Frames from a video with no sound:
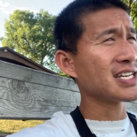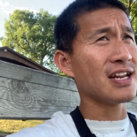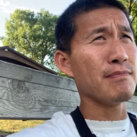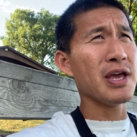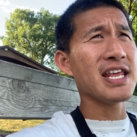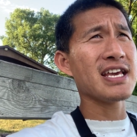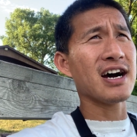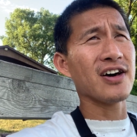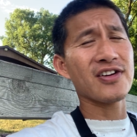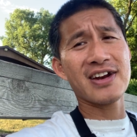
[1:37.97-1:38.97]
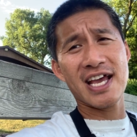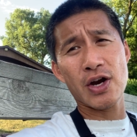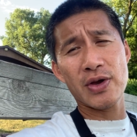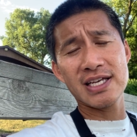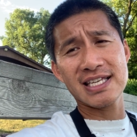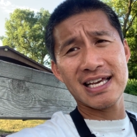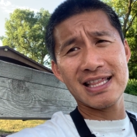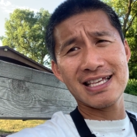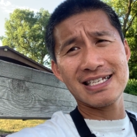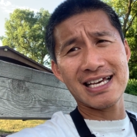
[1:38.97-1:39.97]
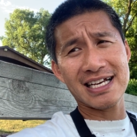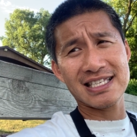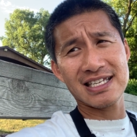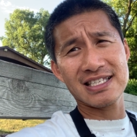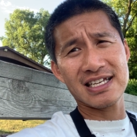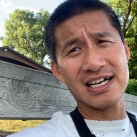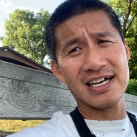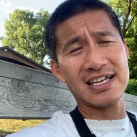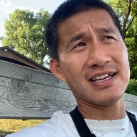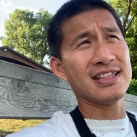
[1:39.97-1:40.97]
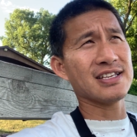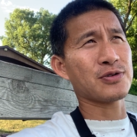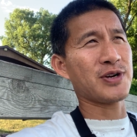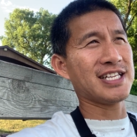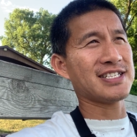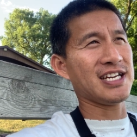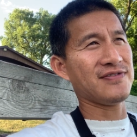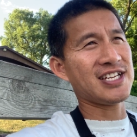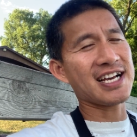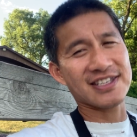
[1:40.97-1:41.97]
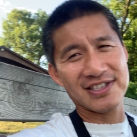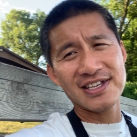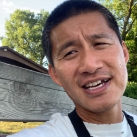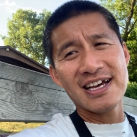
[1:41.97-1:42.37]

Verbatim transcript: and many other areas in the Texas, uh, in the great state of Texas.